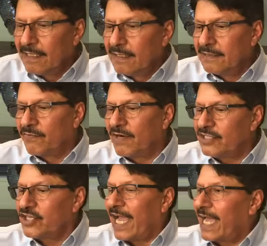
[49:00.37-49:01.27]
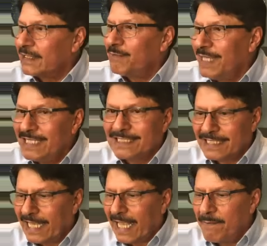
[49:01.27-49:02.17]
the word jihad means a